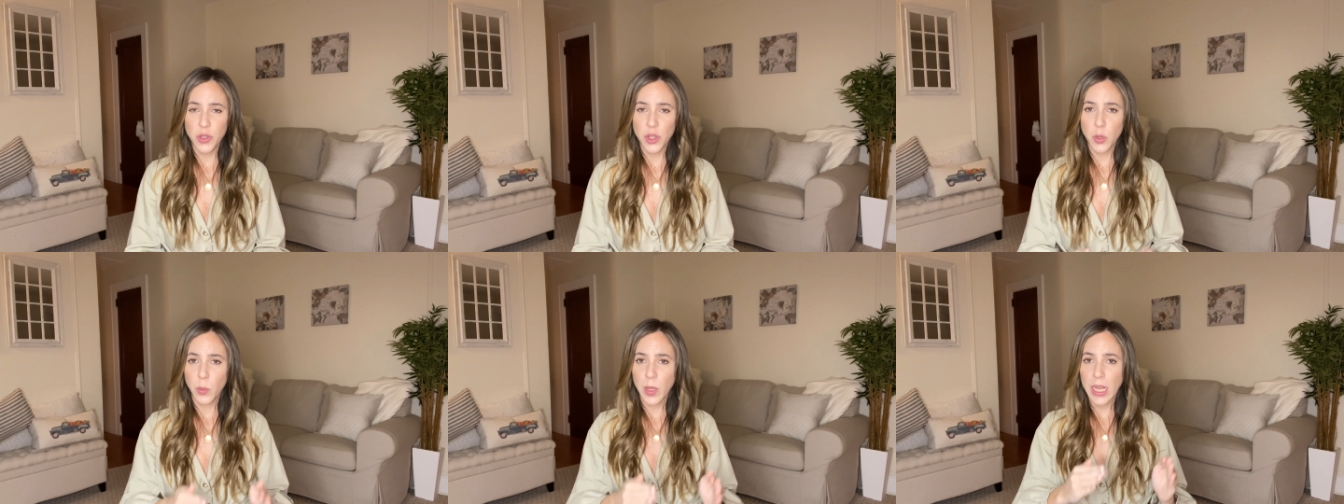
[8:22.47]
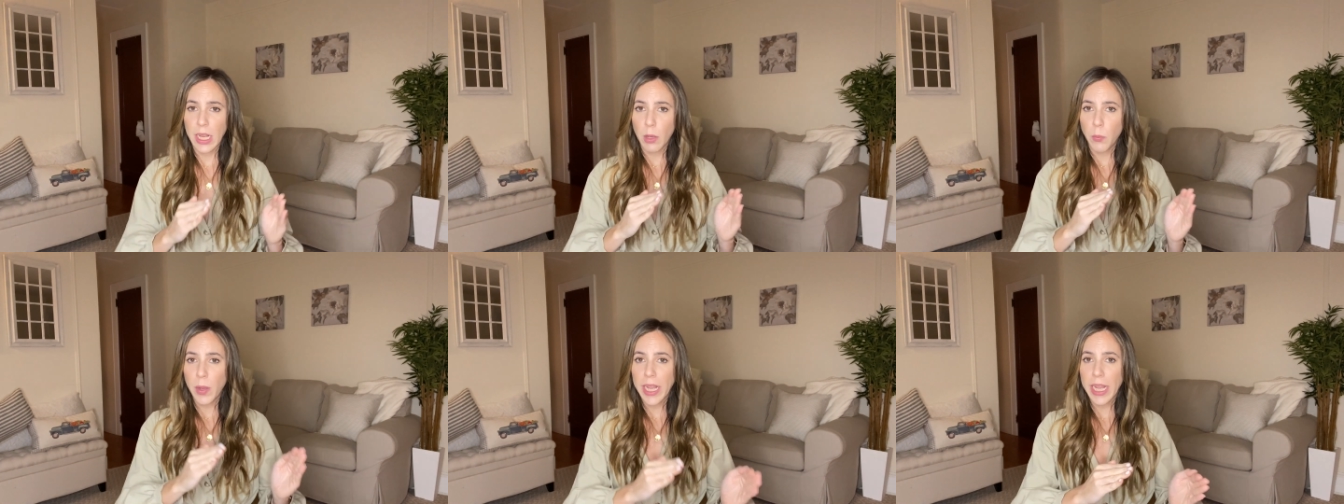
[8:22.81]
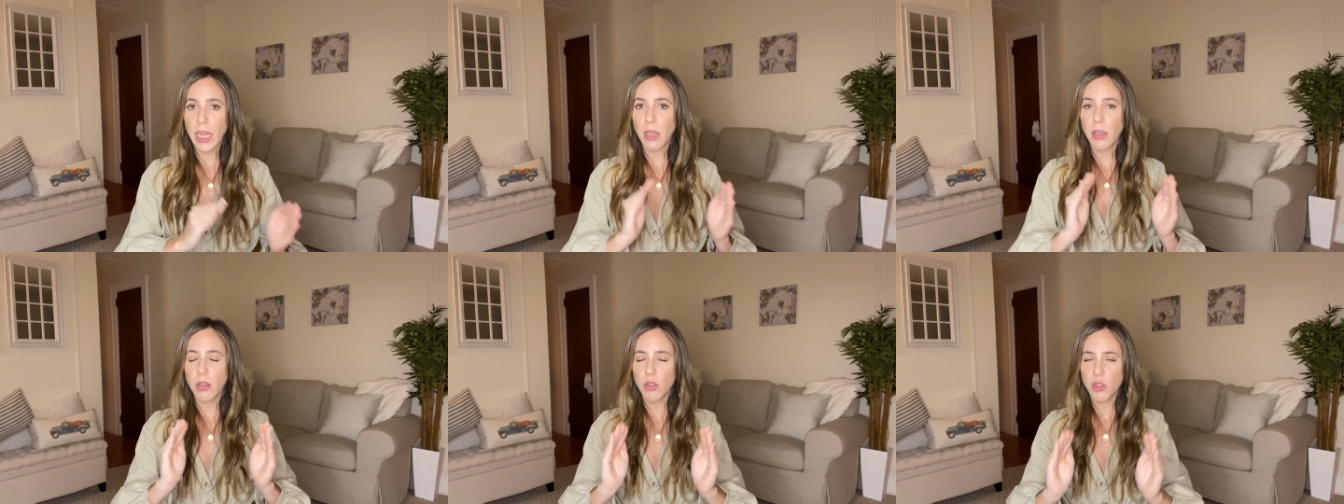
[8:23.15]
So we, we
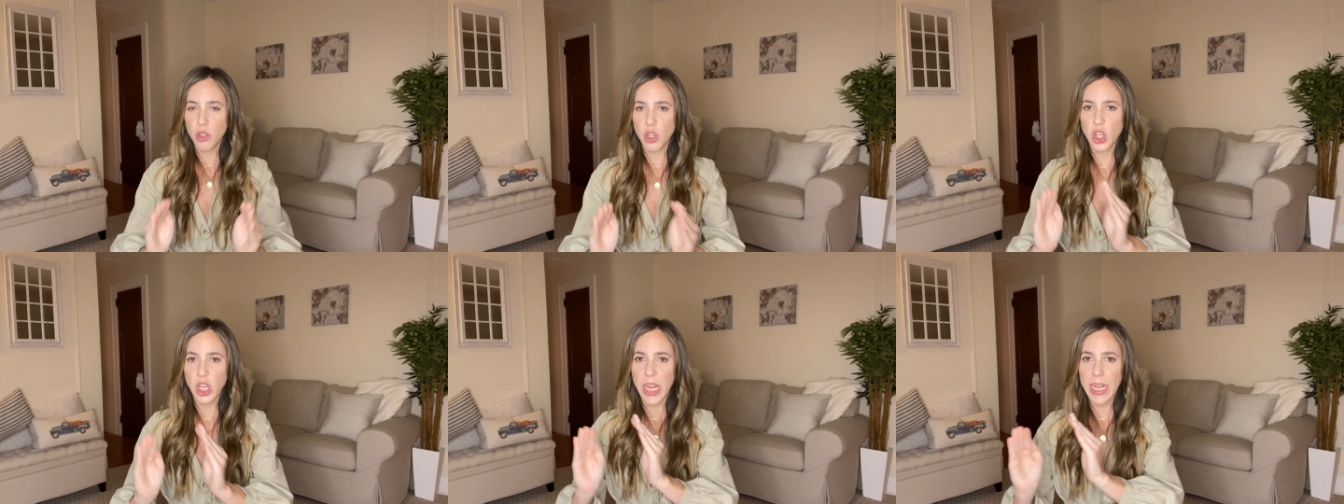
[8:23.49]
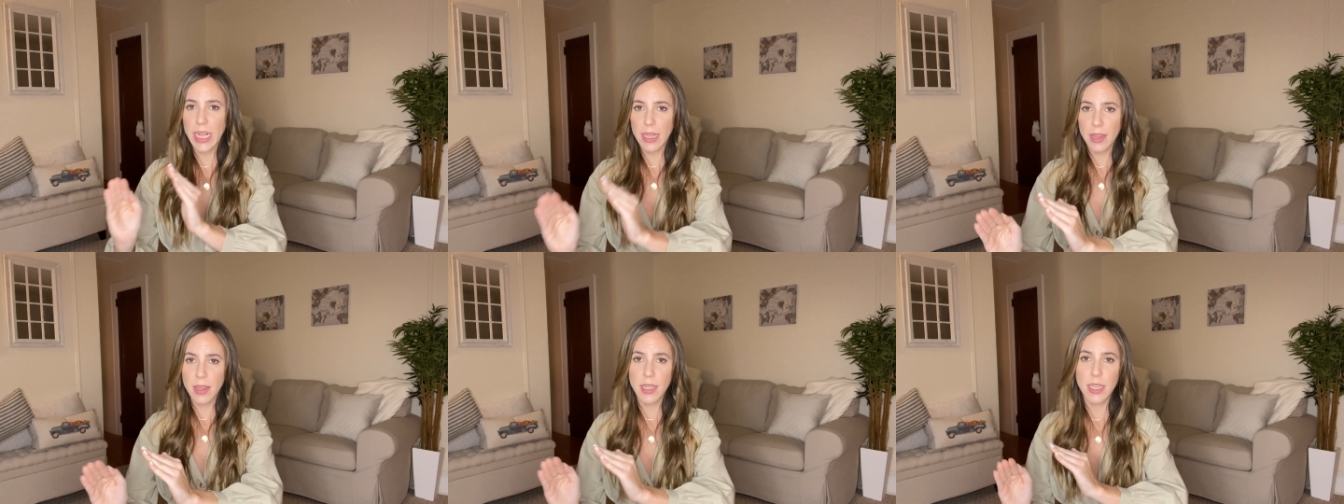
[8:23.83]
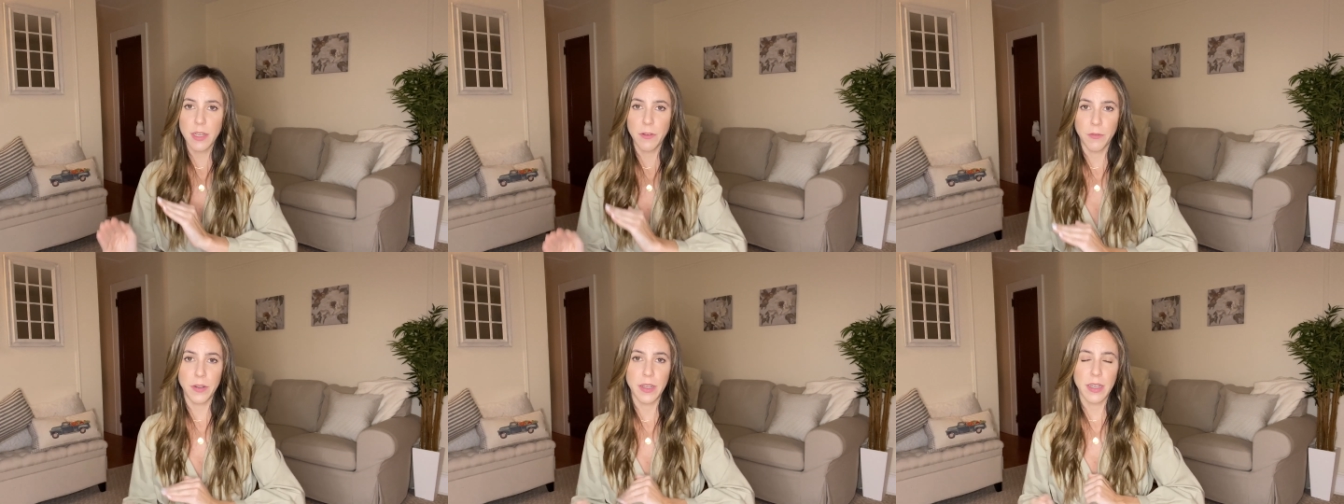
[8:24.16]
can check the
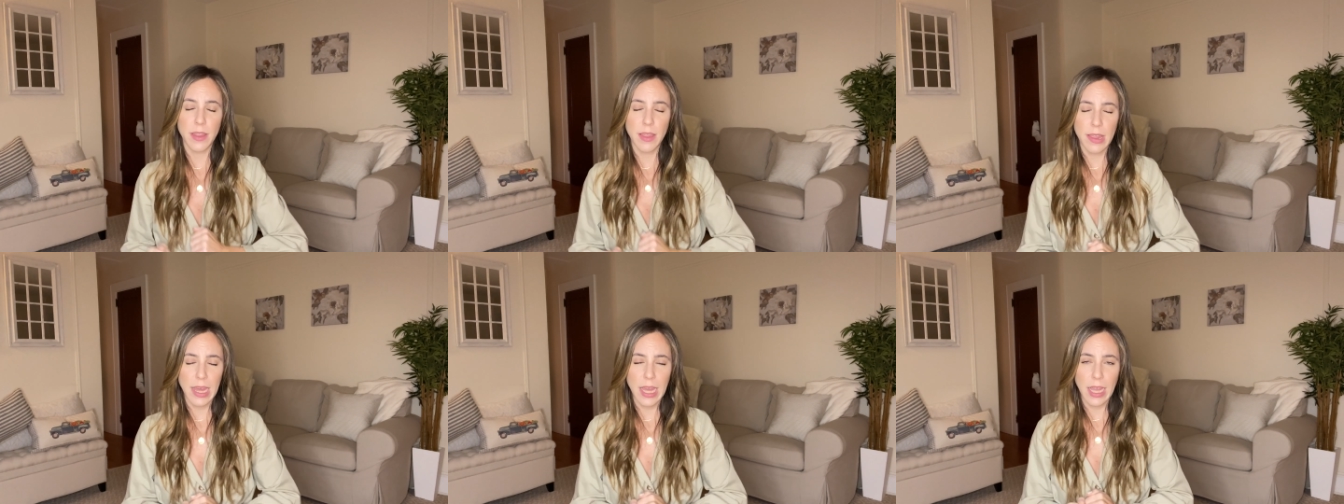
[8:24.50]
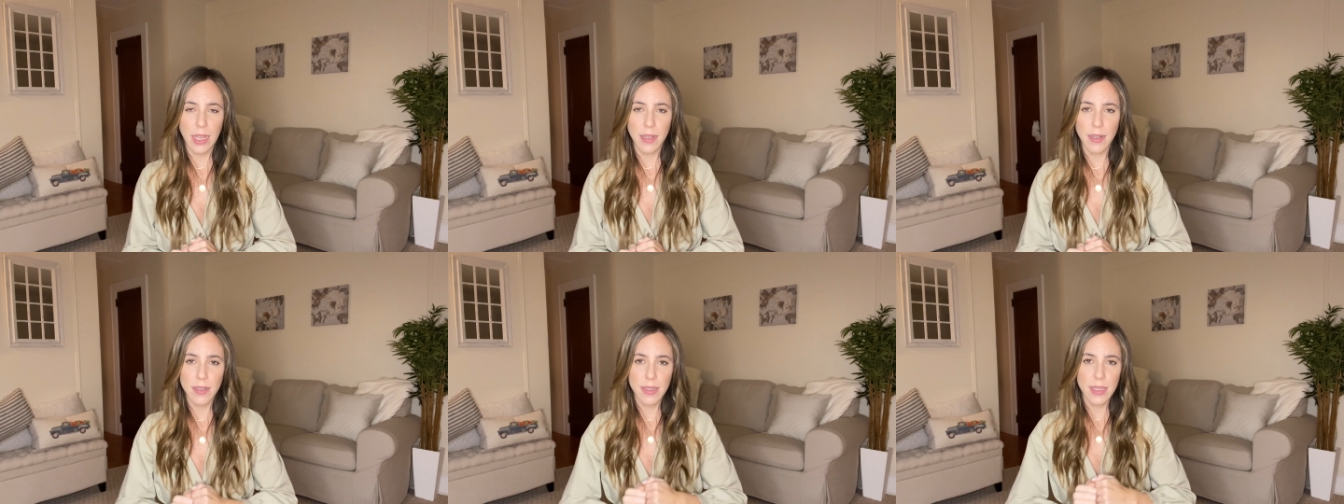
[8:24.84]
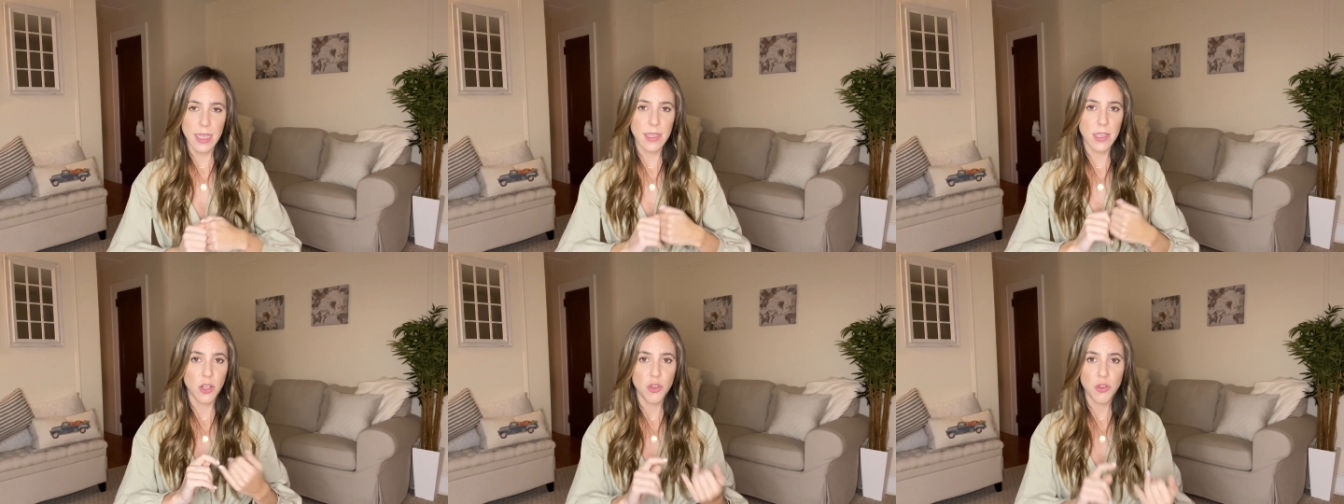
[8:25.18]
different things.
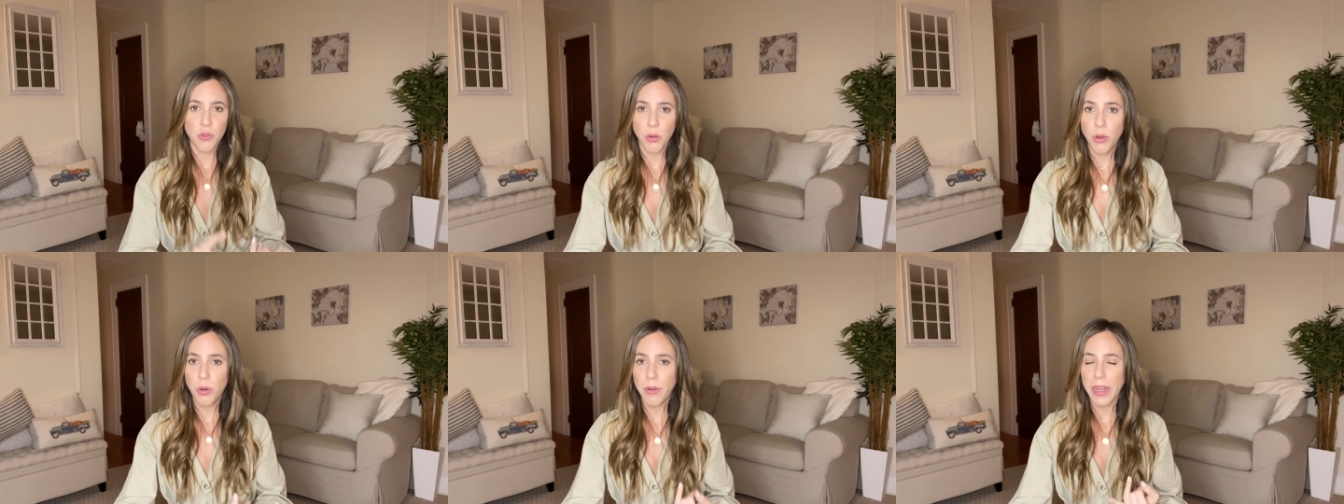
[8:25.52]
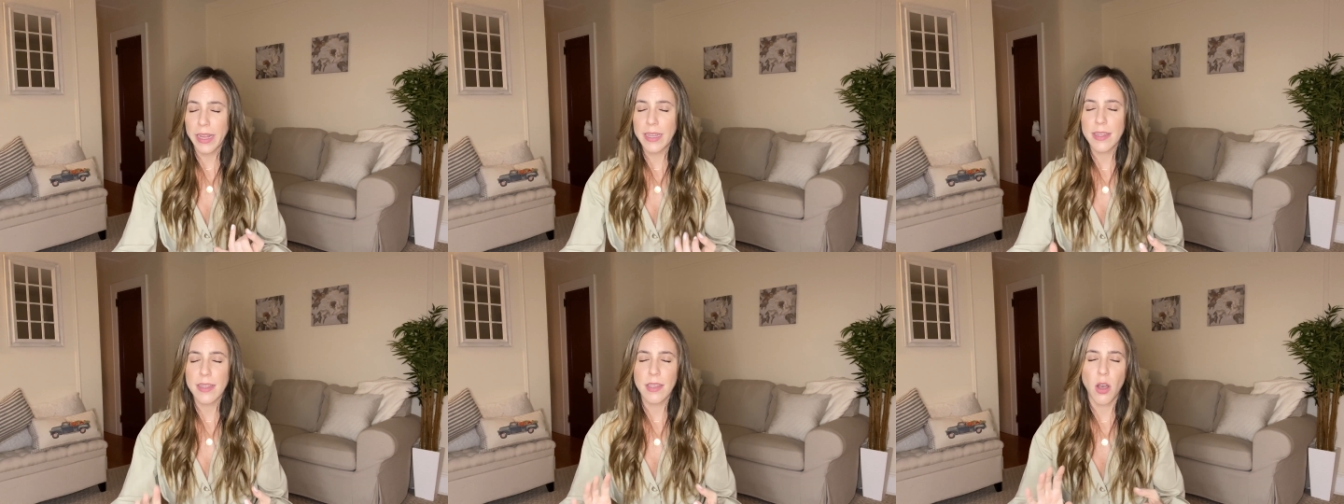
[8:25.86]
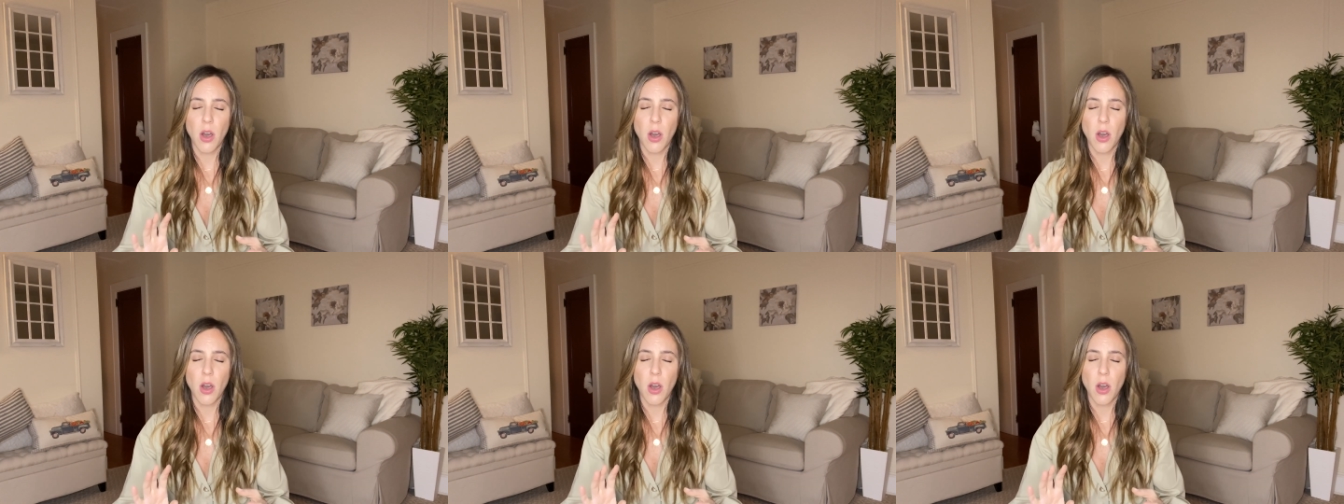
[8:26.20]
Is it Sjogren's?